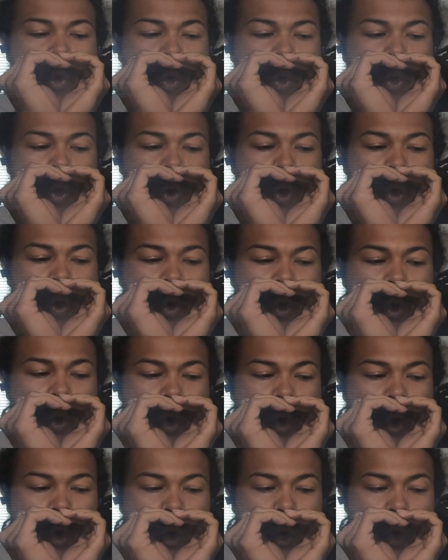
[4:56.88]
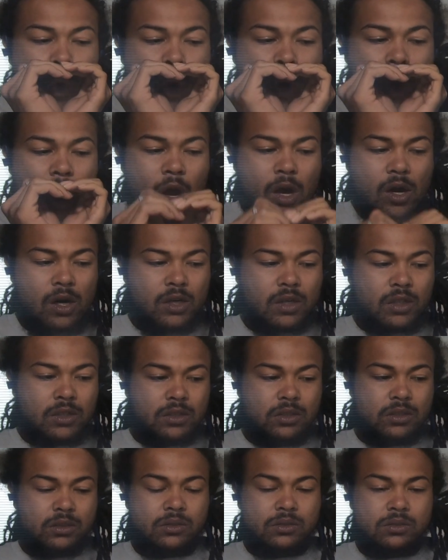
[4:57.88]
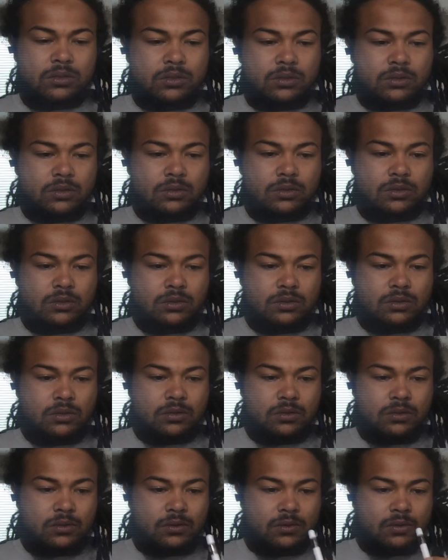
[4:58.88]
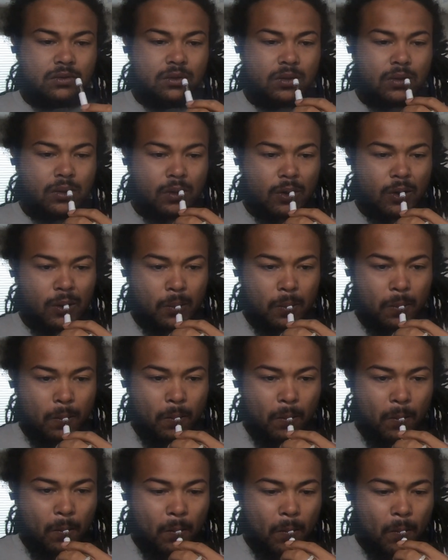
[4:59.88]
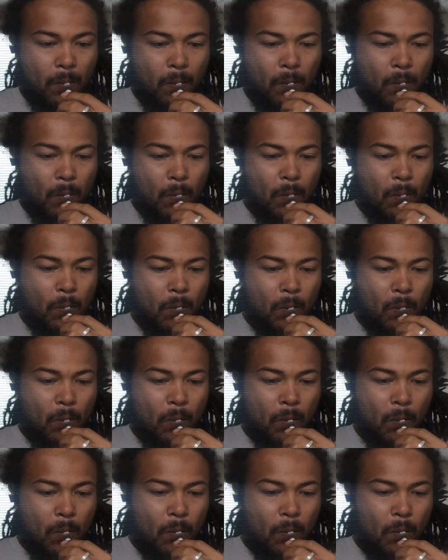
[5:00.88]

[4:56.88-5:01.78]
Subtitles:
(silent)